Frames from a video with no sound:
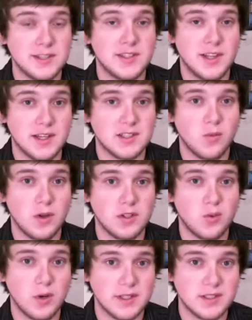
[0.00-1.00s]

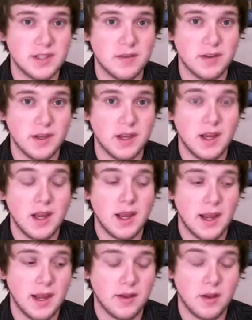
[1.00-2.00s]
STS-127
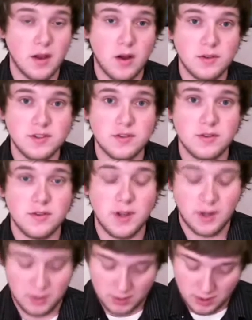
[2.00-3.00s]
and uh, also
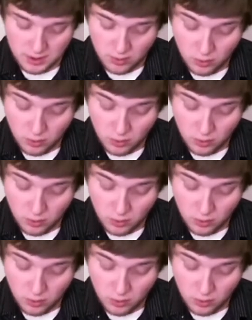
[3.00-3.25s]
their uh,